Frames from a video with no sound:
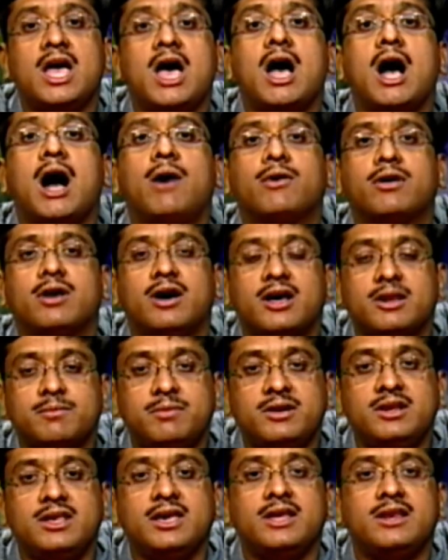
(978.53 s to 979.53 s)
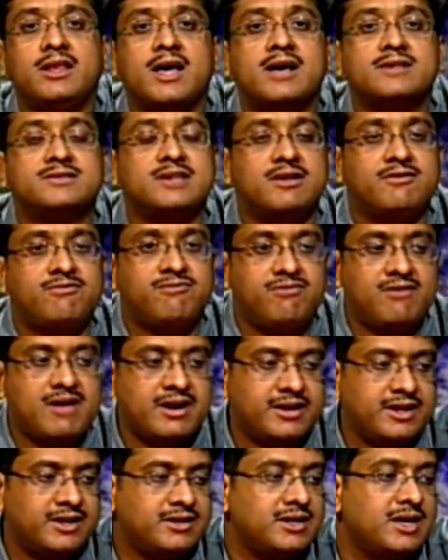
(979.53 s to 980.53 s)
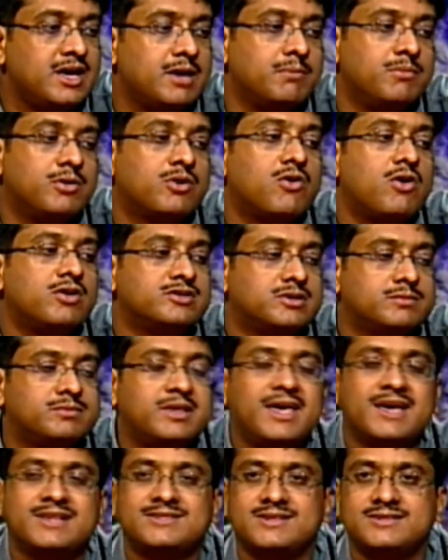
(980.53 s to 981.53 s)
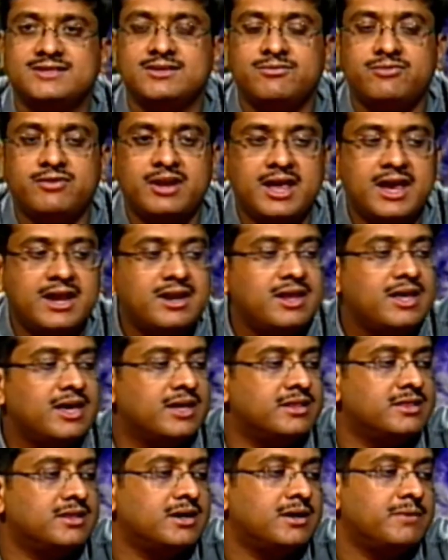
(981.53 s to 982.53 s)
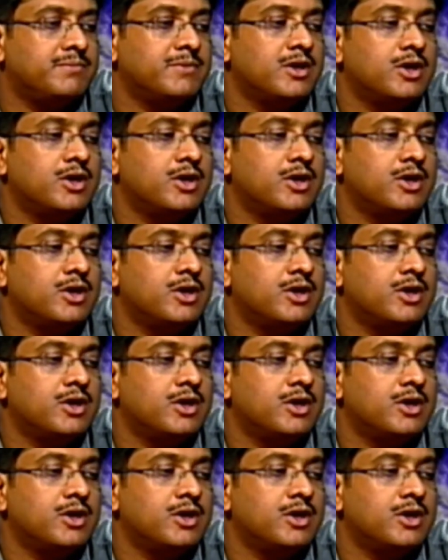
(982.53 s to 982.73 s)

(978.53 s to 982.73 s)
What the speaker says: our urban areas are flooded because of the excessive rain in the